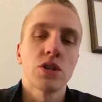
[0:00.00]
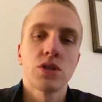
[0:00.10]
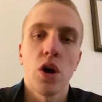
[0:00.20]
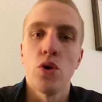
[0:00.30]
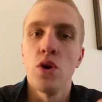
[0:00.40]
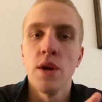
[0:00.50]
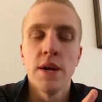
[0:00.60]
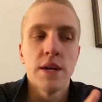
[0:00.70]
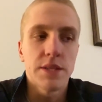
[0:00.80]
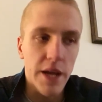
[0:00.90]
So,
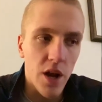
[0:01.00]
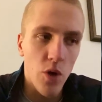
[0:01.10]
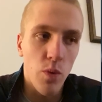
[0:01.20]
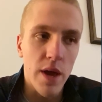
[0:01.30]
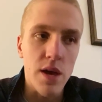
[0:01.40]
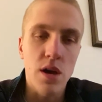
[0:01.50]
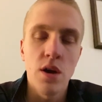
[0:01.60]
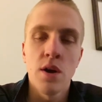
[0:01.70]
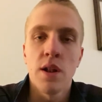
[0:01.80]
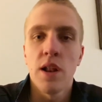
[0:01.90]
deload week,
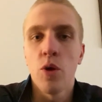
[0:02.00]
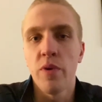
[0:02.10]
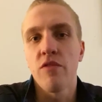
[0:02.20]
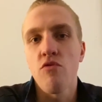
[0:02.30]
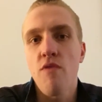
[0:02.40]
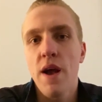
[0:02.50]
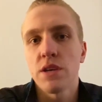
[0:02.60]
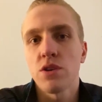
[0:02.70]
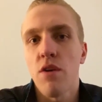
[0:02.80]
a little bit of a rest